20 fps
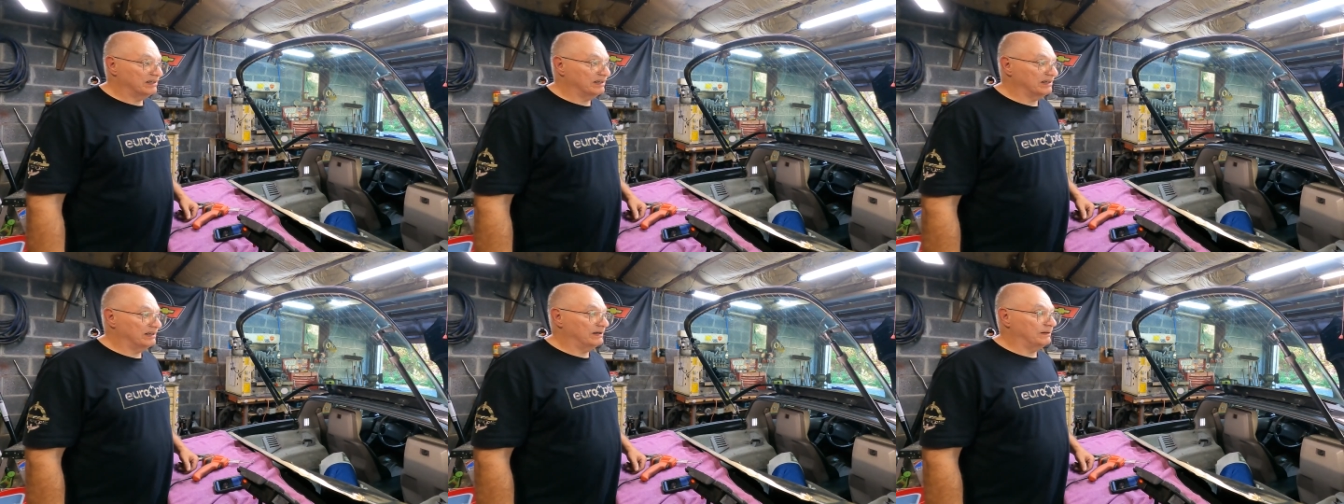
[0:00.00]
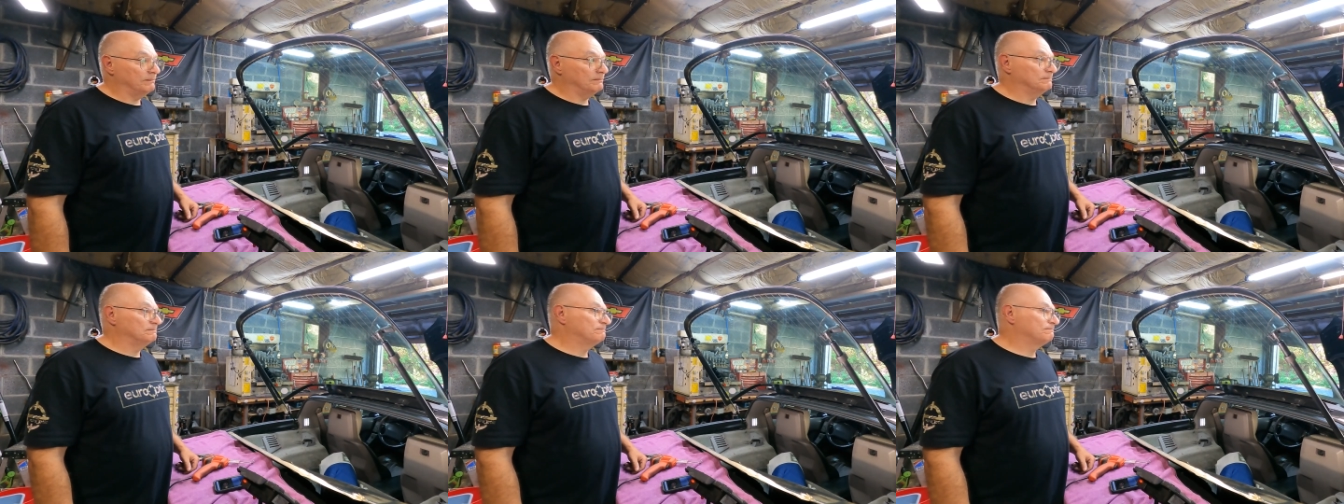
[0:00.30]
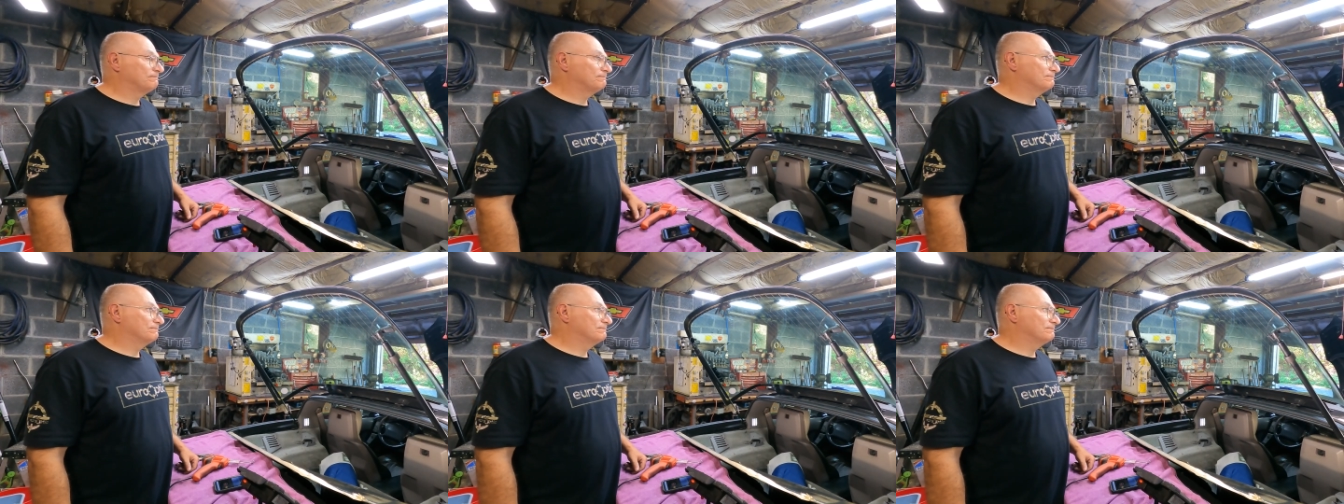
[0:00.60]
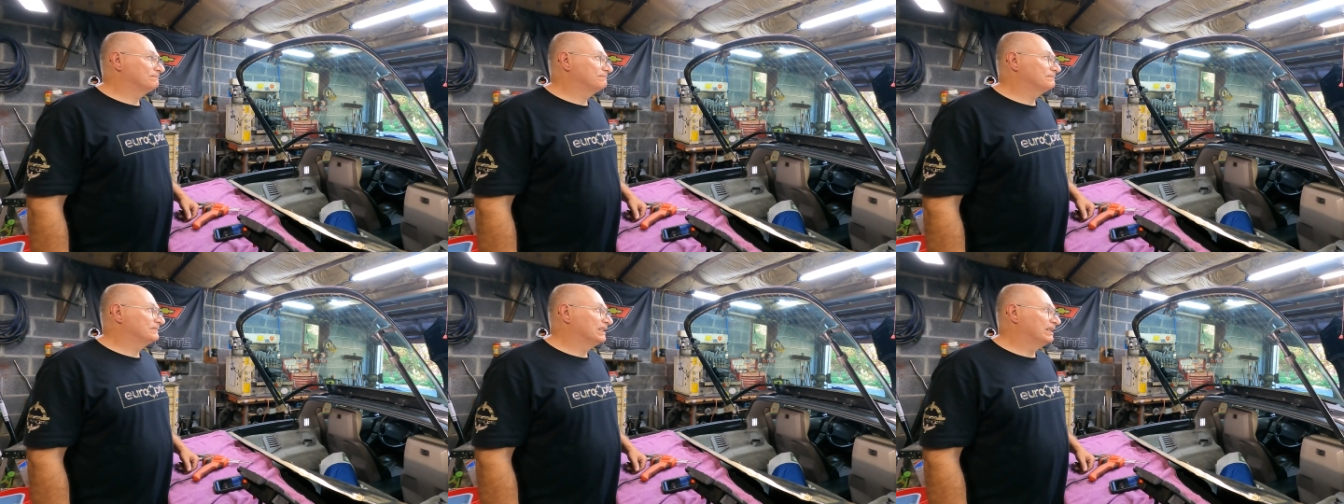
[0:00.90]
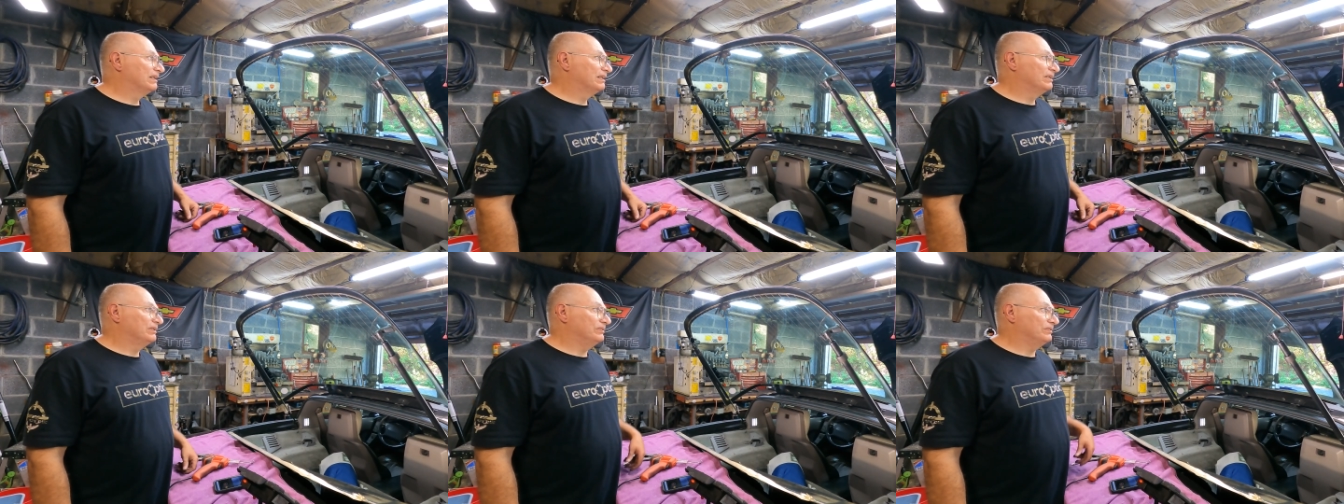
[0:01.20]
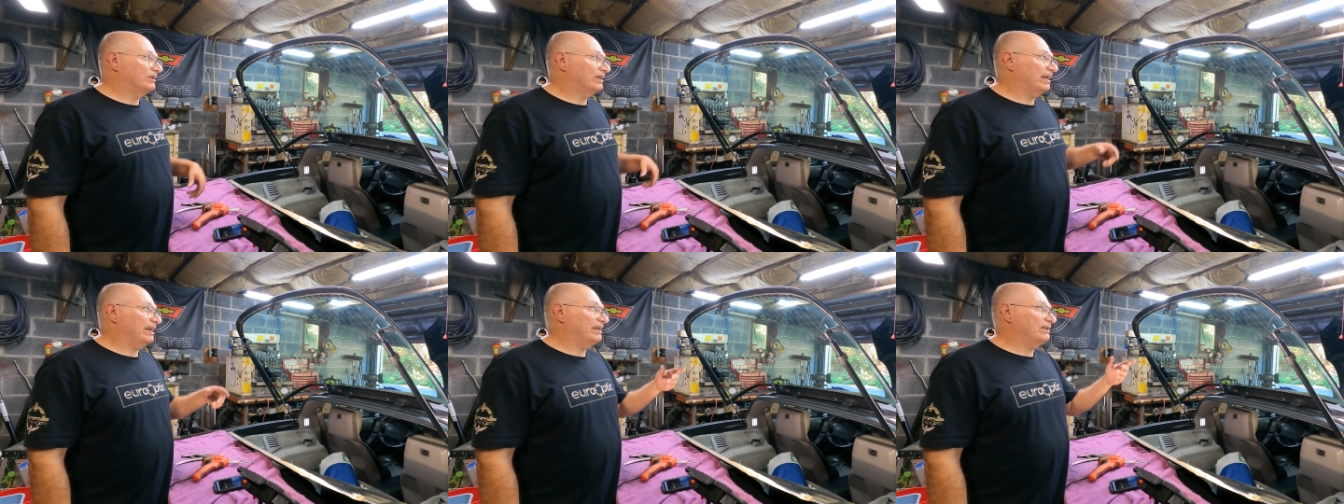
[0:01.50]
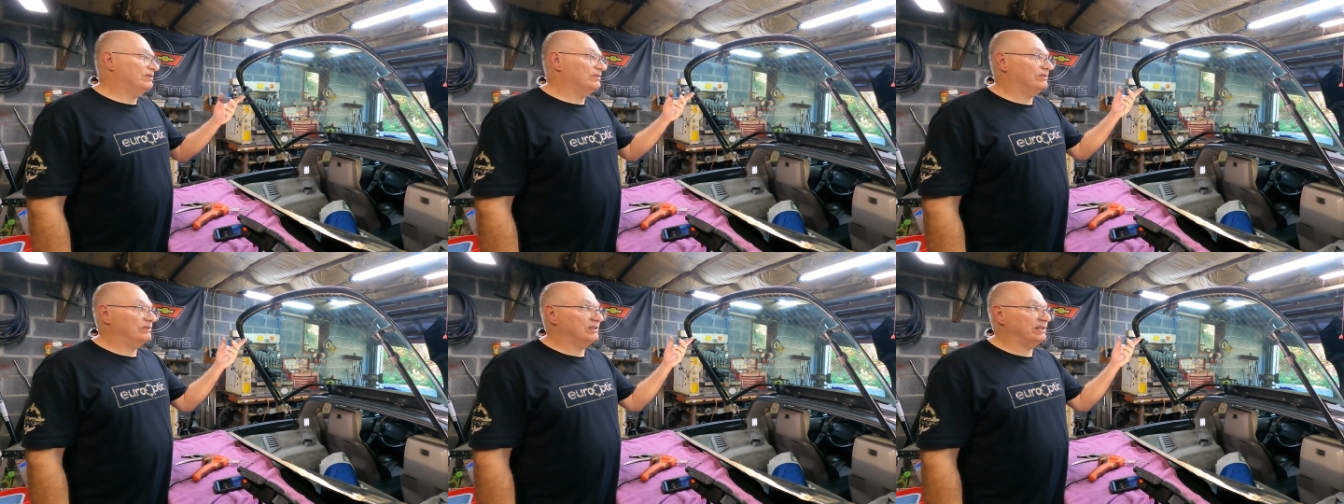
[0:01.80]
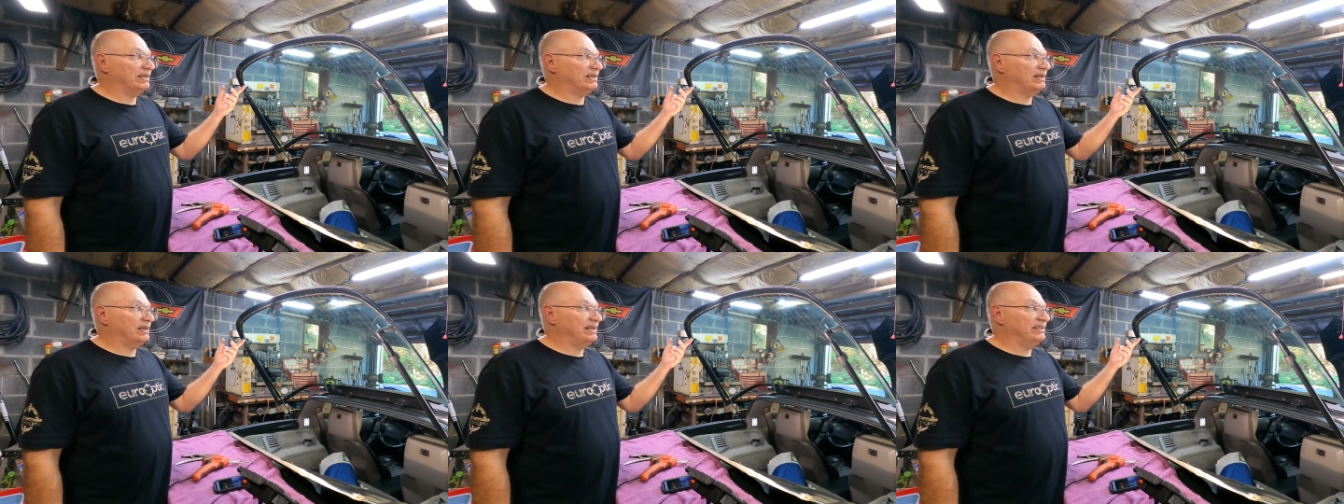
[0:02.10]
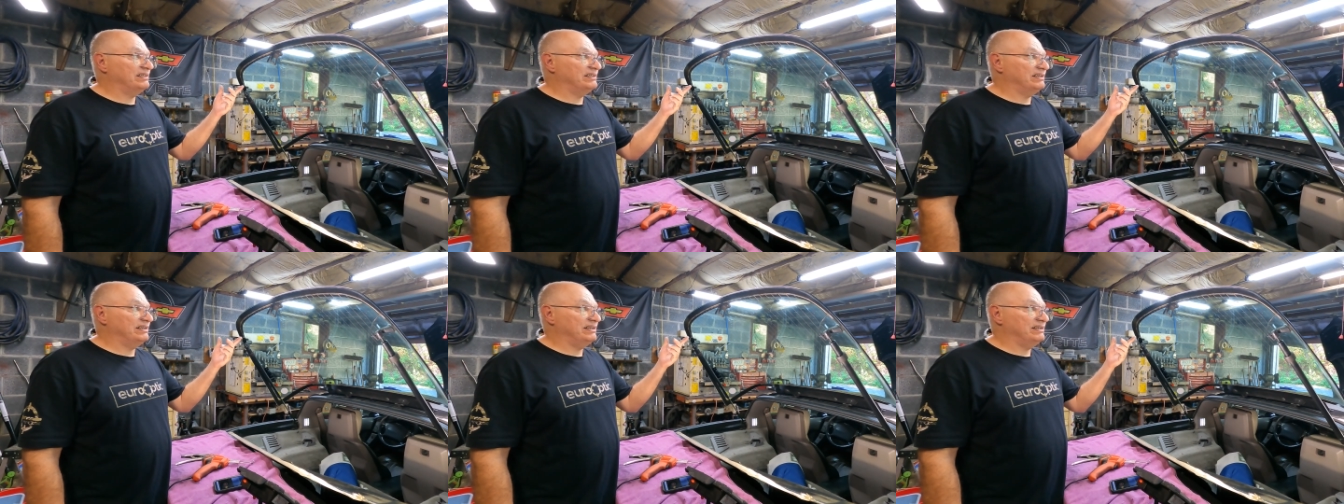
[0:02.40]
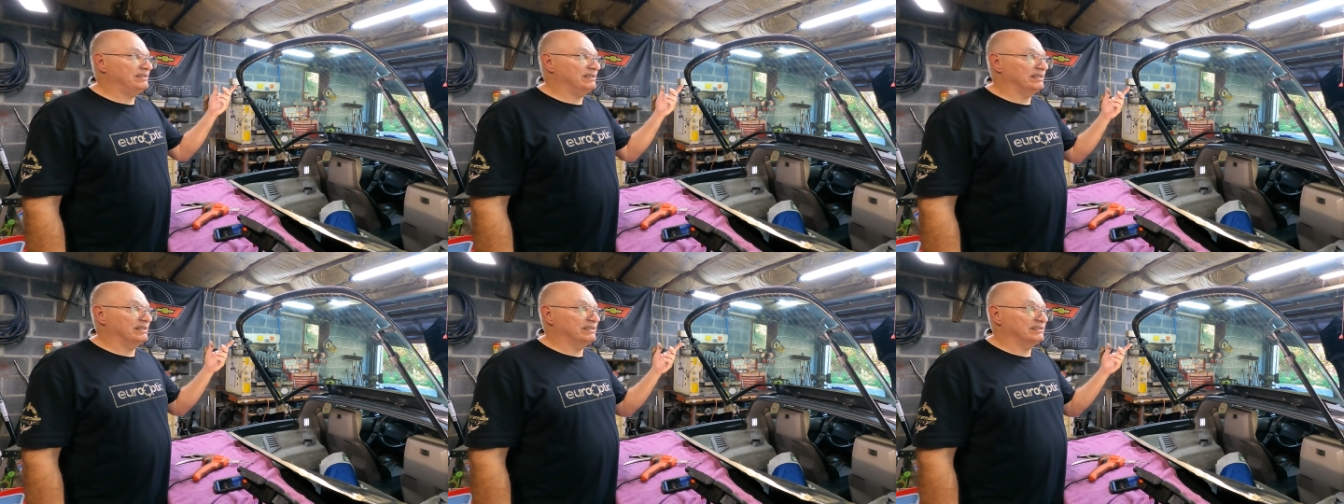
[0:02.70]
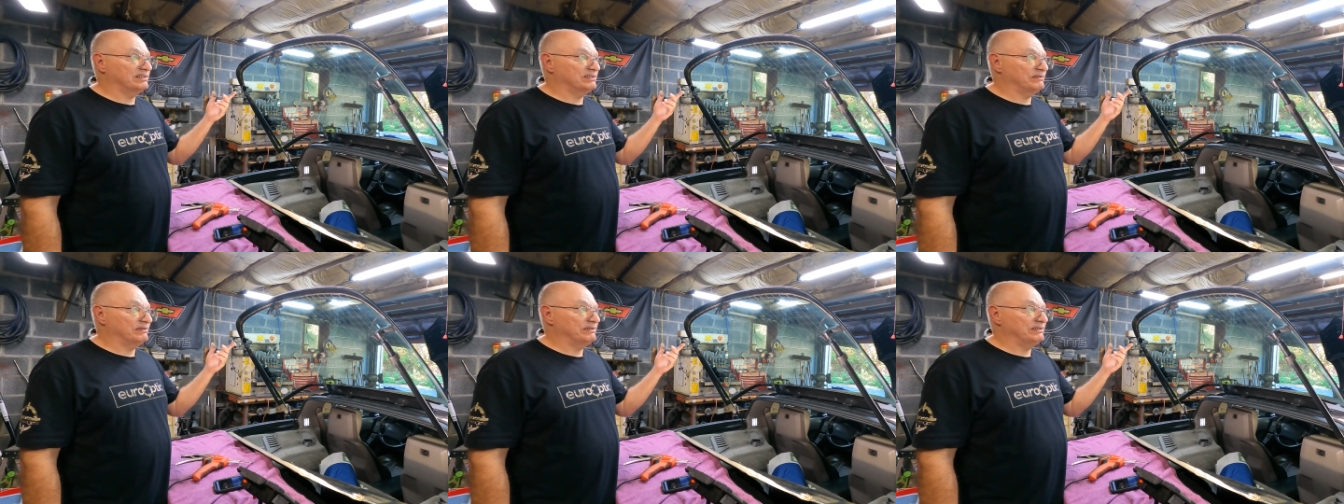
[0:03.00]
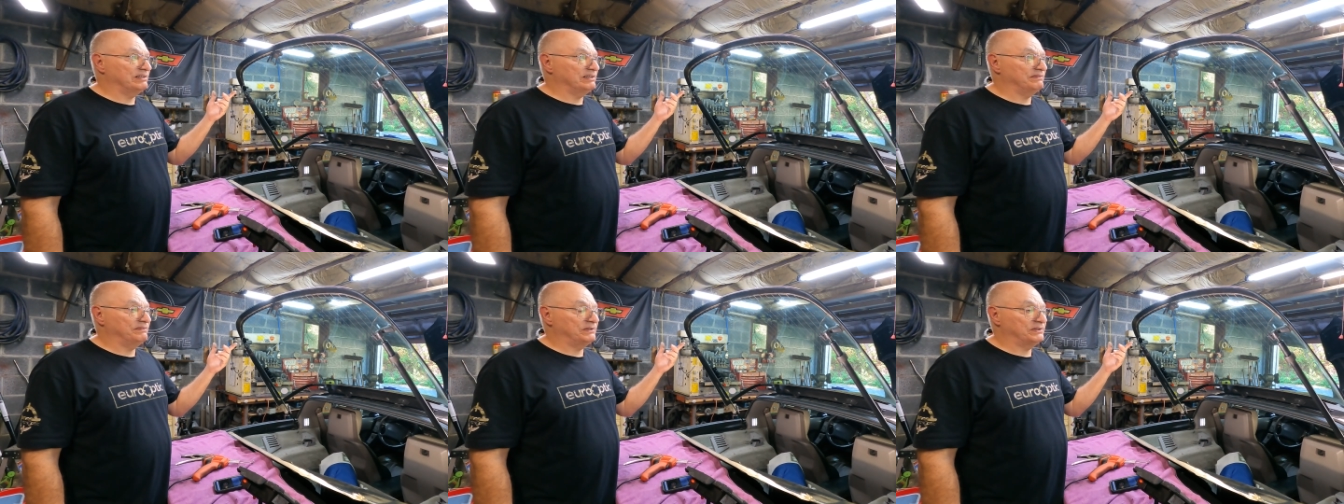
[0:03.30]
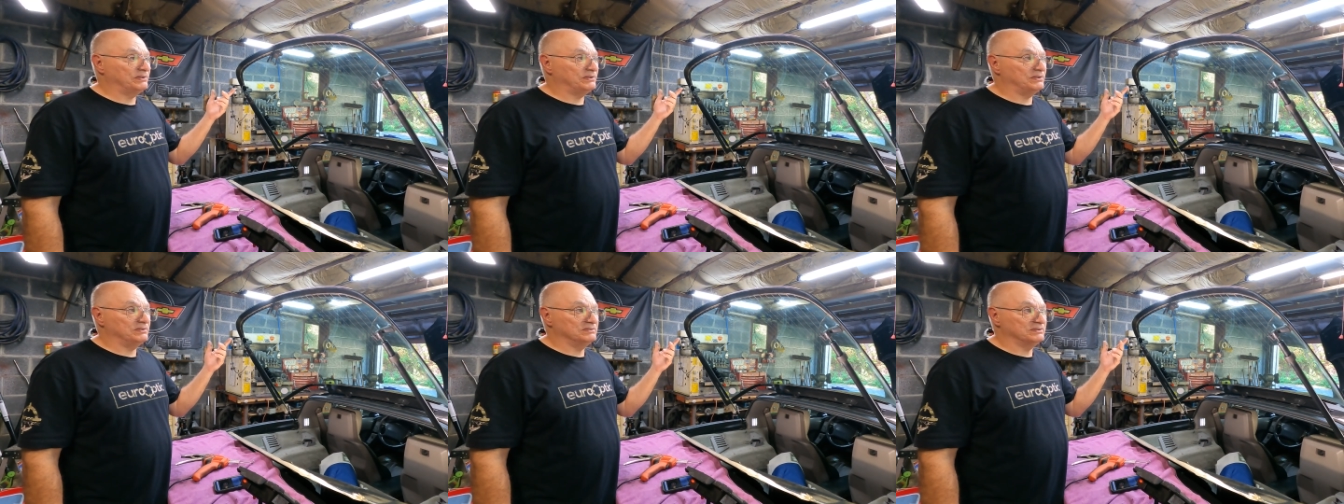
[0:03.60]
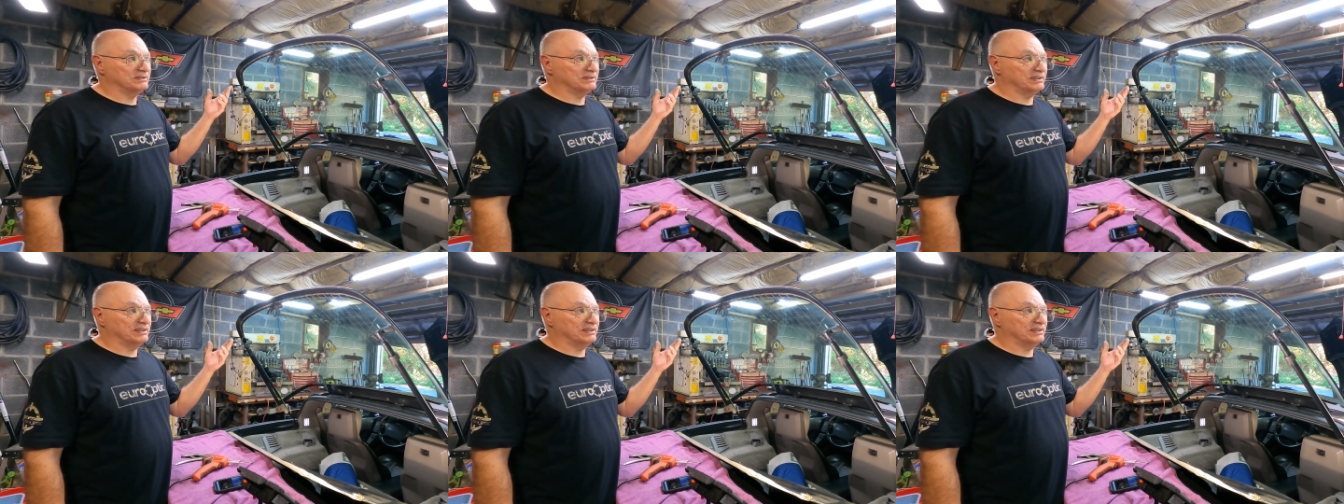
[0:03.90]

You can do it like I did. It's very difficult.